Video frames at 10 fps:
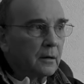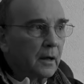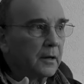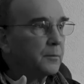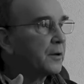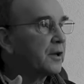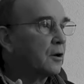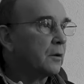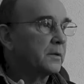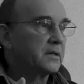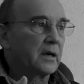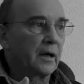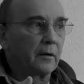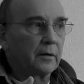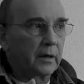anybody come and say,
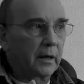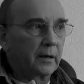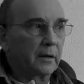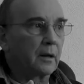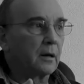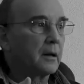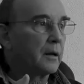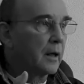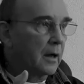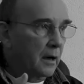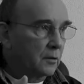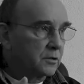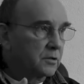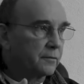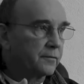how are you getting on?
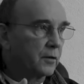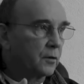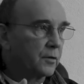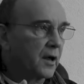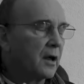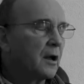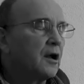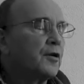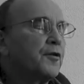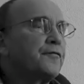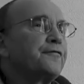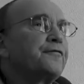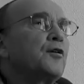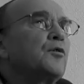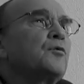How's the food? The
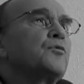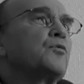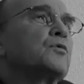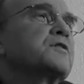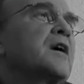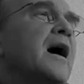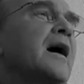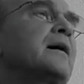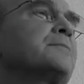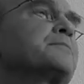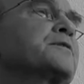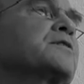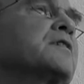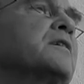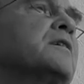food was
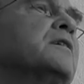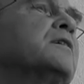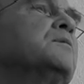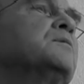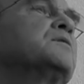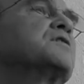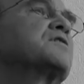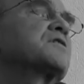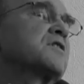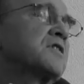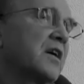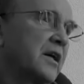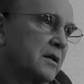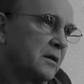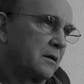absolute
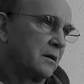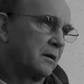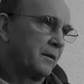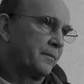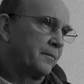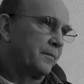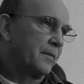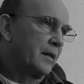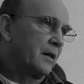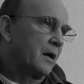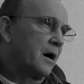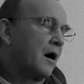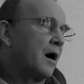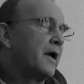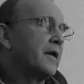shit.
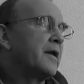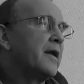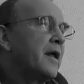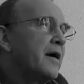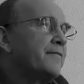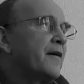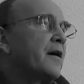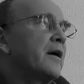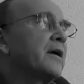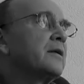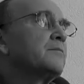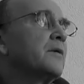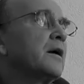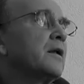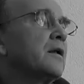I never in
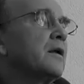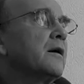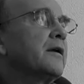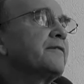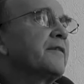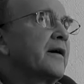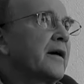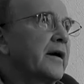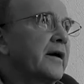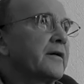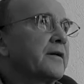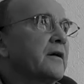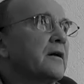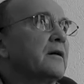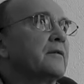my life heard
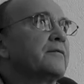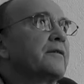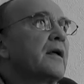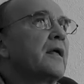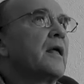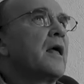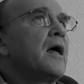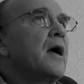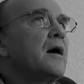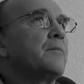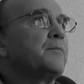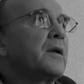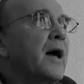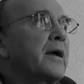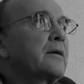of a
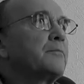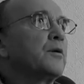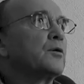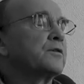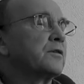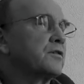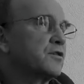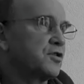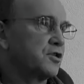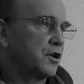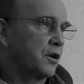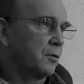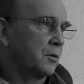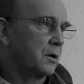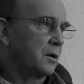black pudding
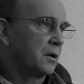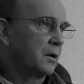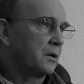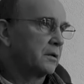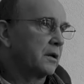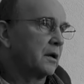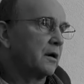stew till